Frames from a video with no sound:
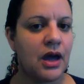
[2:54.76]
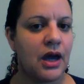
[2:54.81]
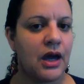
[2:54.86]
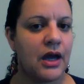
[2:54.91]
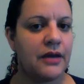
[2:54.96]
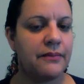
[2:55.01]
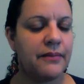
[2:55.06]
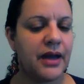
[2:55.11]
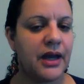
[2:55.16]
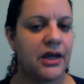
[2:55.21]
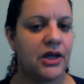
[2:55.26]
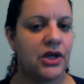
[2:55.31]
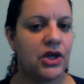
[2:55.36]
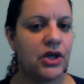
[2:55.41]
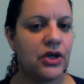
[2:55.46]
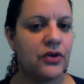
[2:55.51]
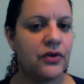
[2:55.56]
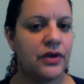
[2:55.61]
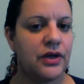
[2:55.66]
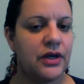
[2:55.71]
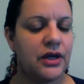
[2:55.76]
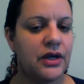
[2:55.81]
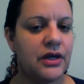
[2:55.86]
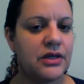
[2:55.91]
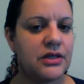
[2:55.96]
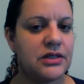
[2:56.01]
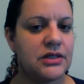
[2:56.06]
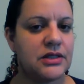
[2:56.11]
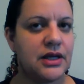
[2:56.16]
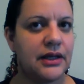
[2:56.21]
I might
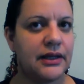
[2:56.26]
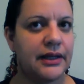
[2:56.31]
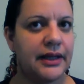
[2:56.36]
notice a